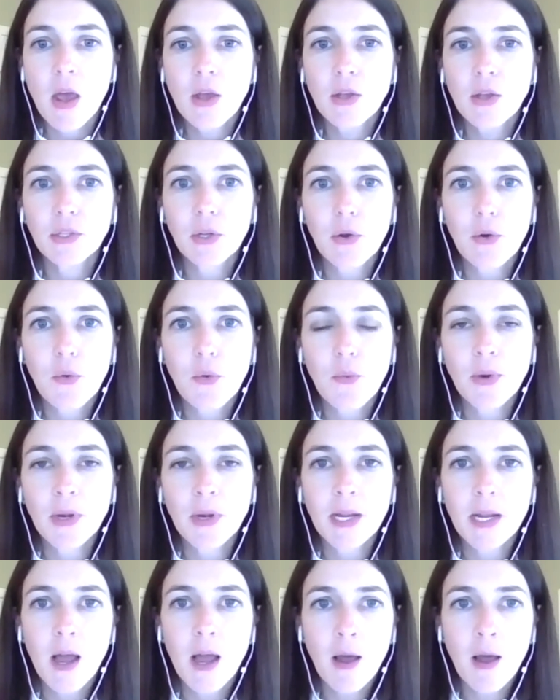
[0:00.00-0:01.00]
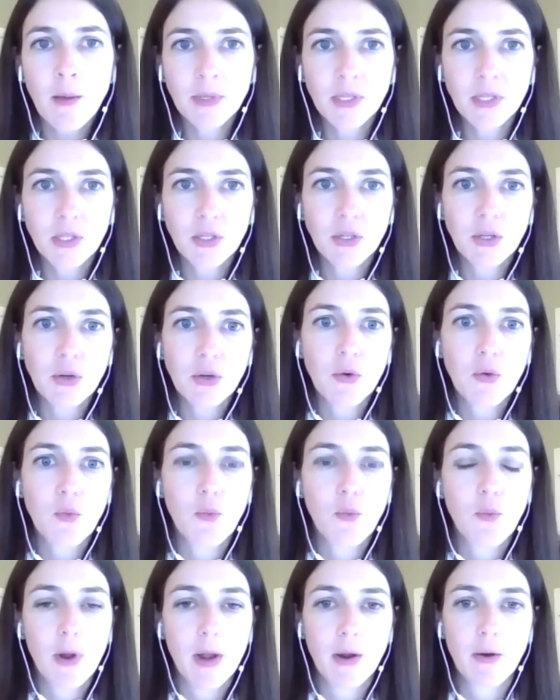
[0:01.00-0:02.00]
So when it comes to
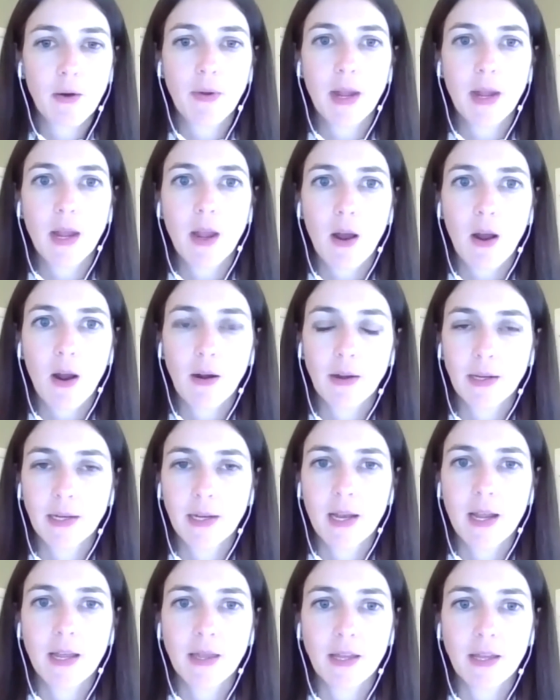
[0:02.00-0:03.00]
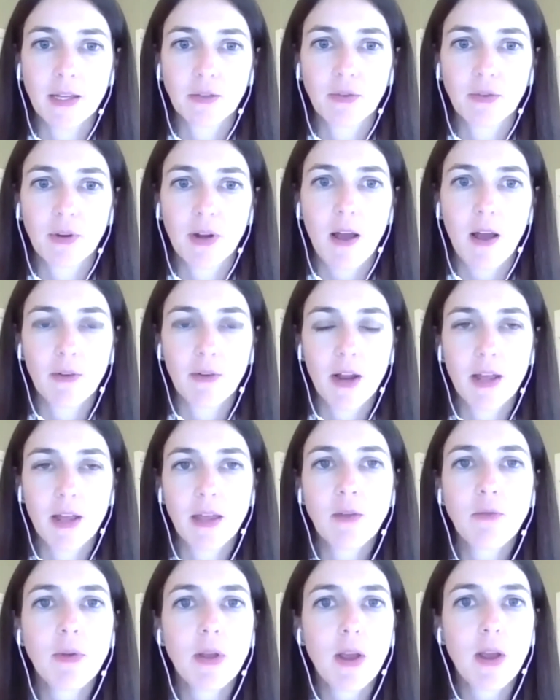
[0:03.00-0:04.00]
where we are in this recovery, I
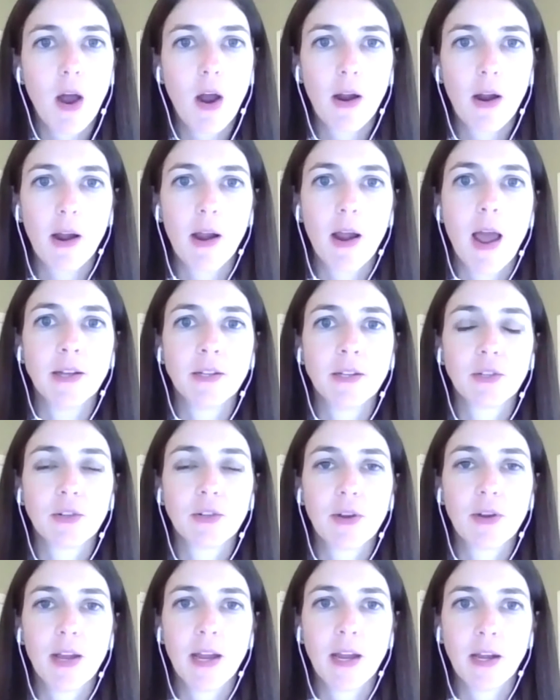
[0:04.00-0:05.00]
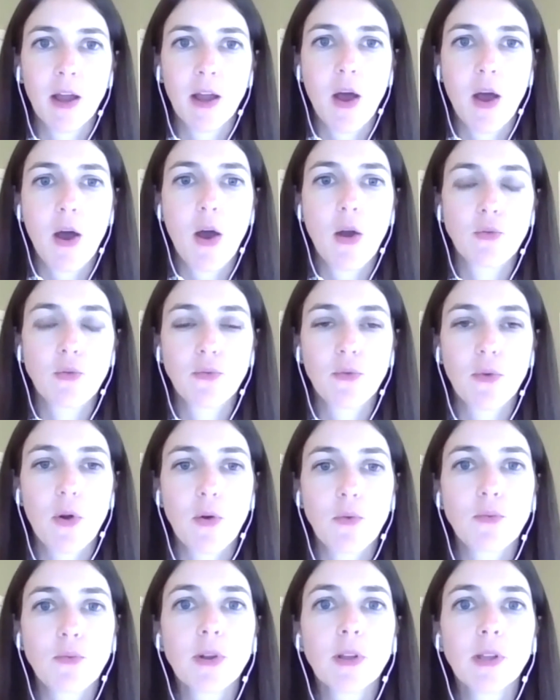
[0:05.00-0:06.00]
think we are entering a
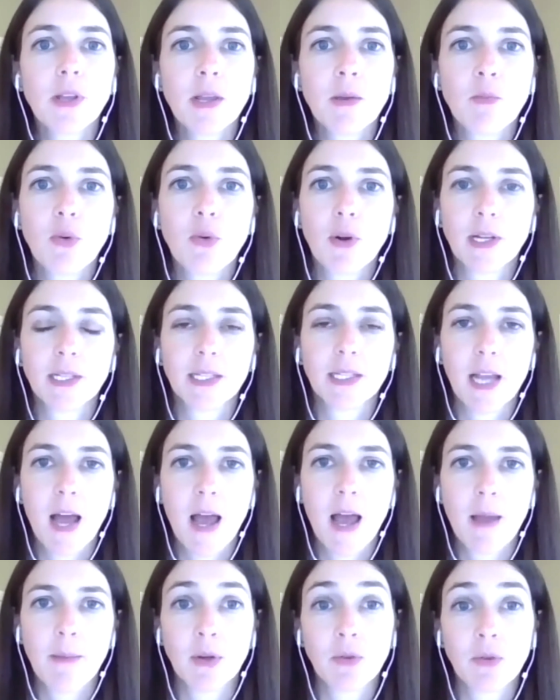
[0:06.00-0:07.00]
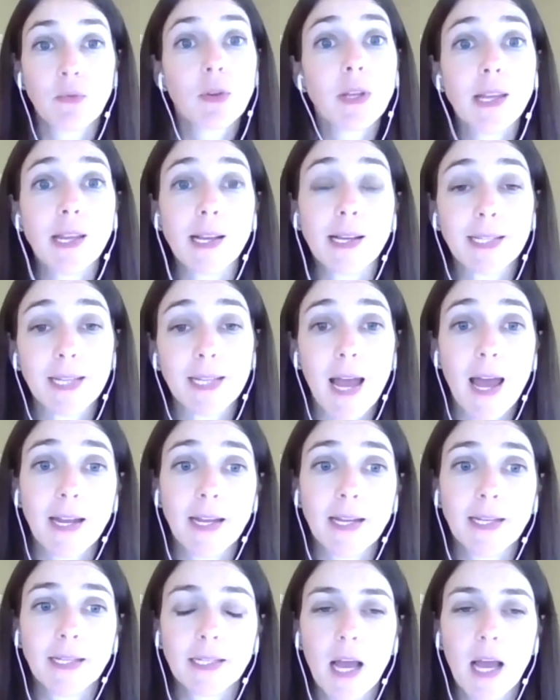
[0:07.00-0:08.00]
really important time and a really
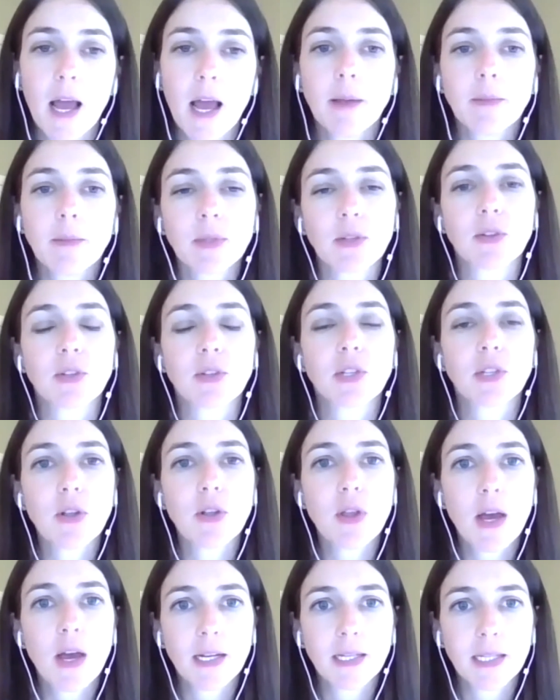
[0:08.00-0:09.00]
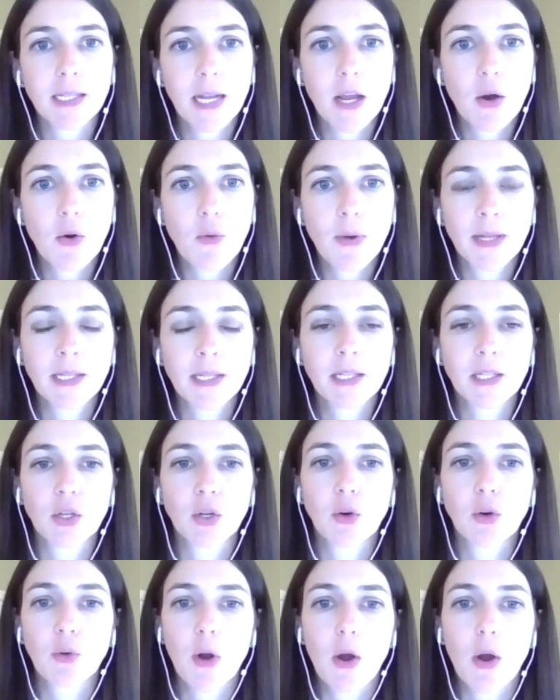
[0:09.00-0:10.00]
exciting time. So there's still a lot of tailwinds to
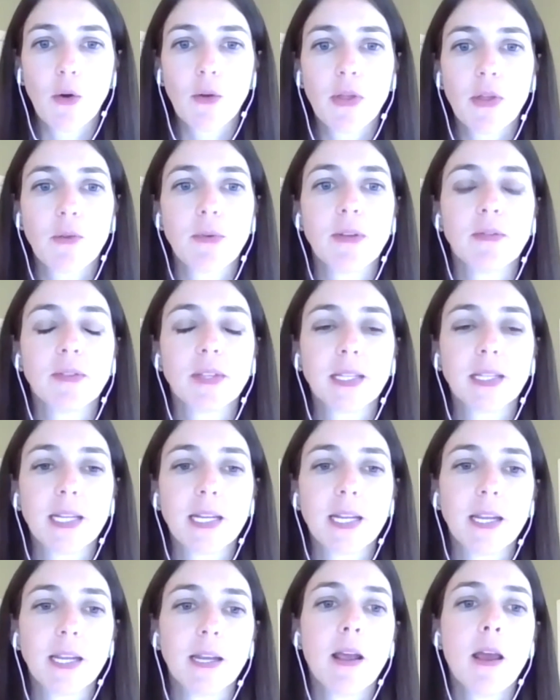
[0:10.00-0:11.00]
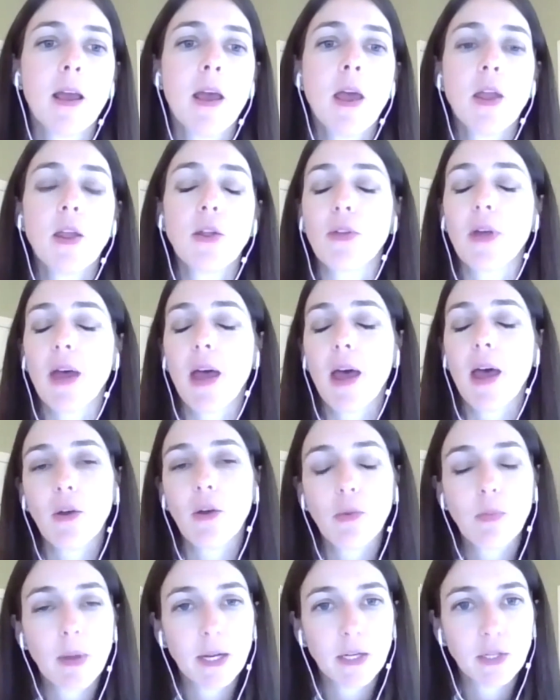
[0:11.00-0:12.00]
growth that we've seen. The
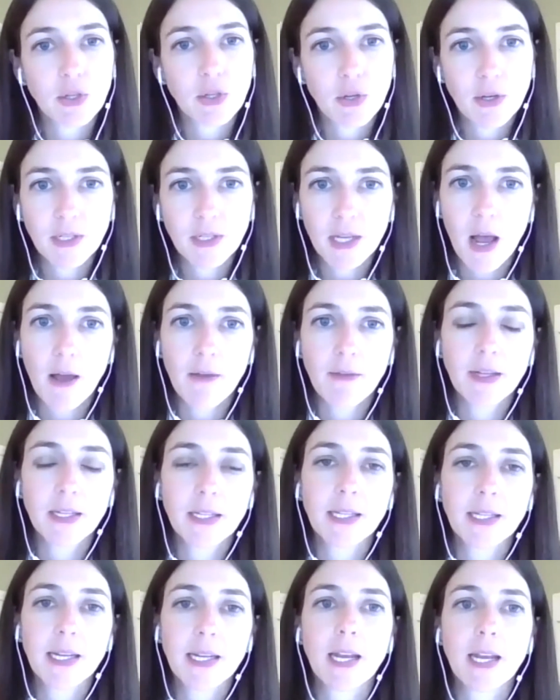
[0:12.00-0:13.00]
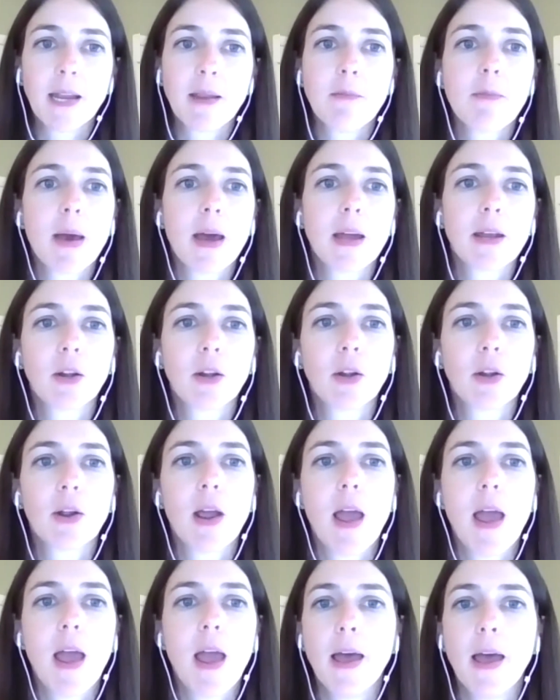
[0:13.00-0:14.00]
health picture is obviously getting better,
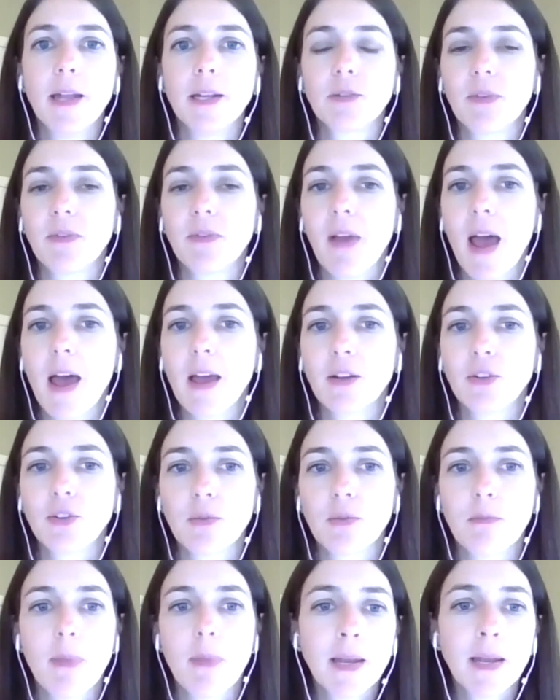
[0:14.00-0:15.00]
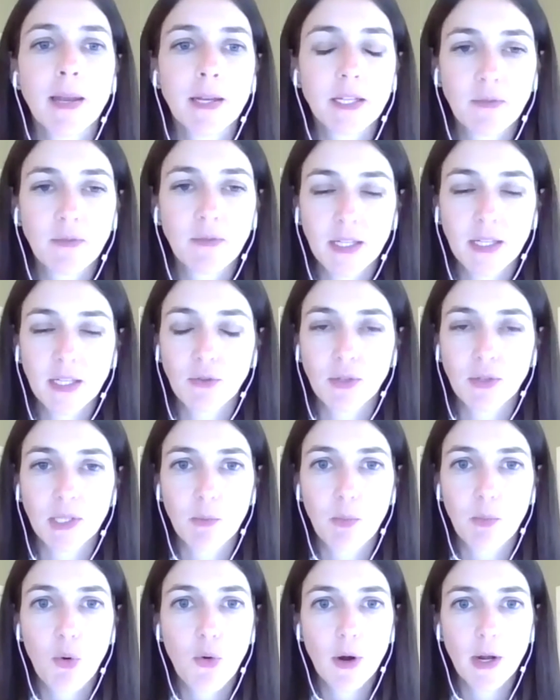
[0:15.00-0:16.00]
and we've had tremendous fiscal
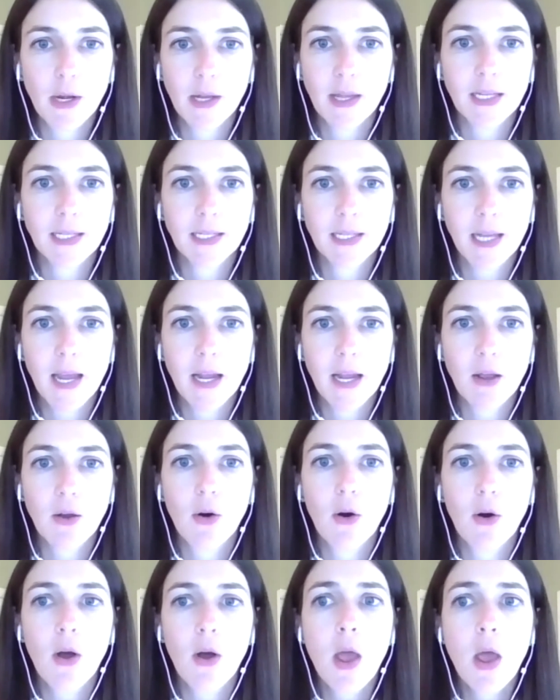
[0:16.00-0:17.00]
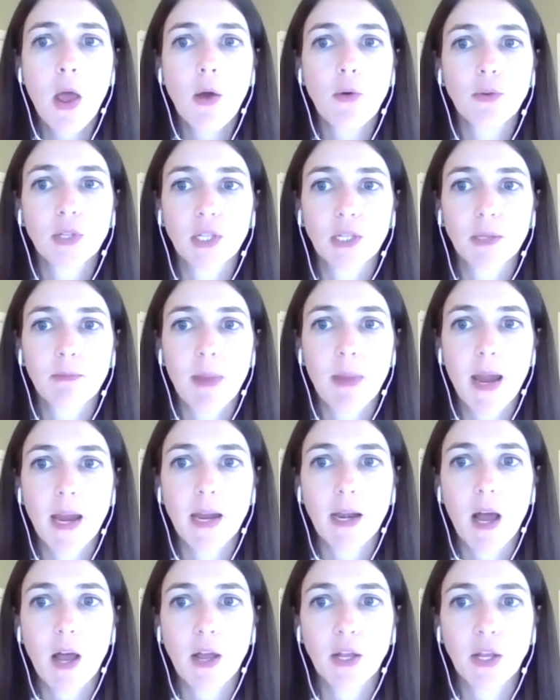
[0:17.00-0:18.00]
support this cycle, which has
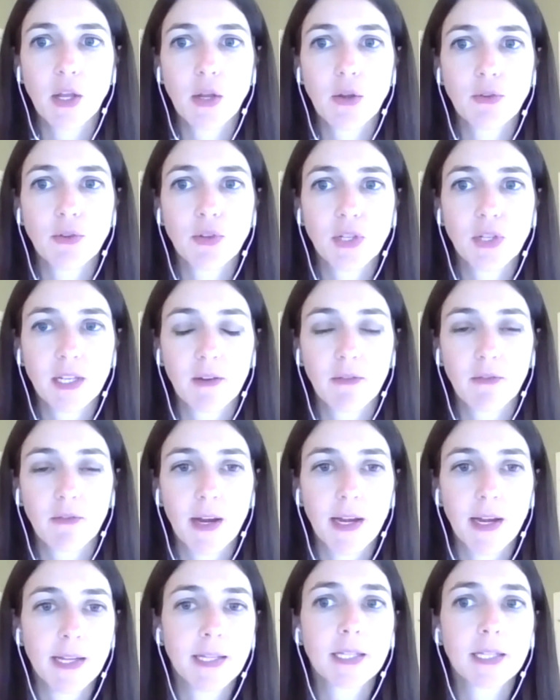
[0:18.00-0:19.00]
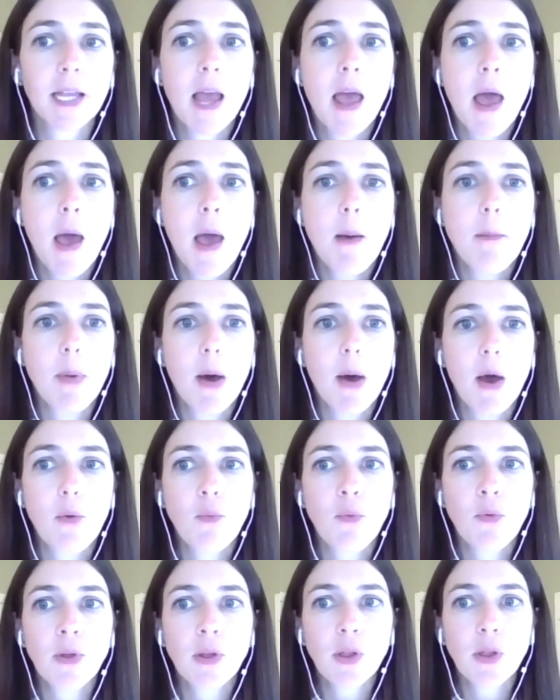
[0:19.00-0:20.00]
made a huge difference. But
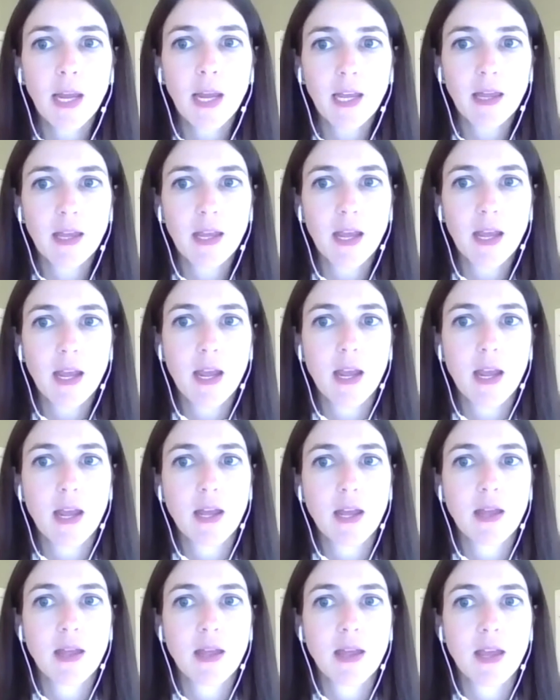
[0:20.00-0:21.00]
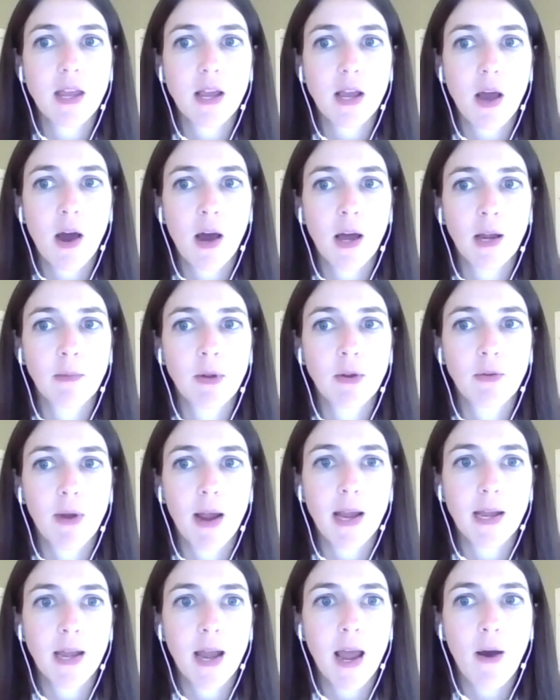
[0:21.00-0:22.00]
when we look at the economy
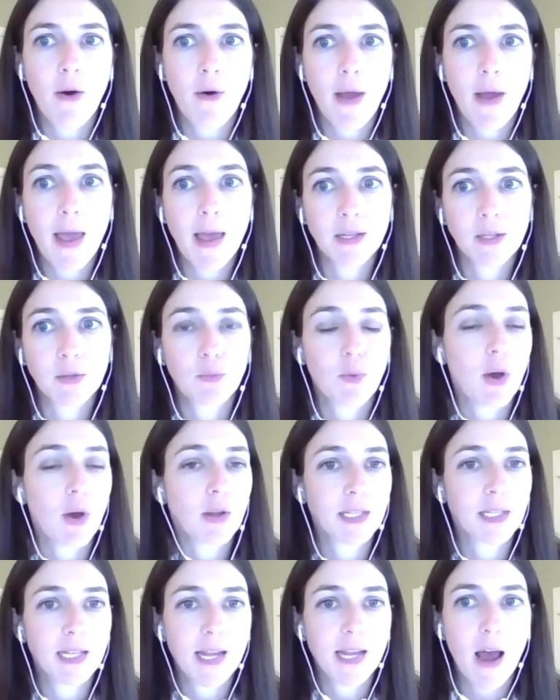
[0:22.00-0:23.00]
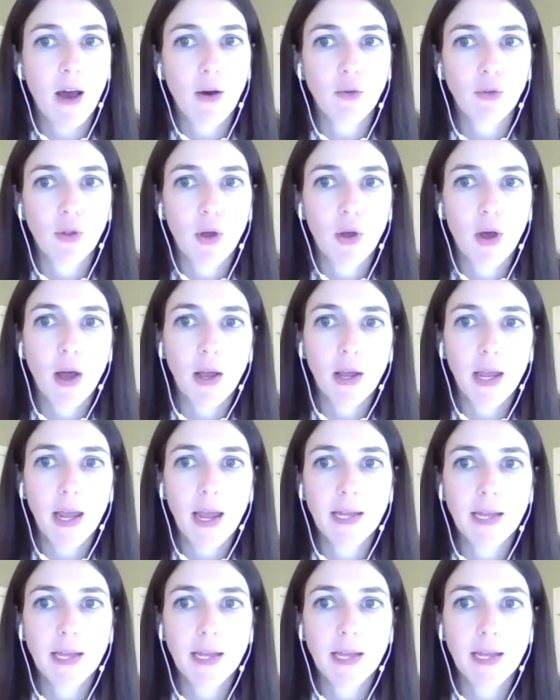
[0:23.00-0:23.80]
right now, as well as the outlook,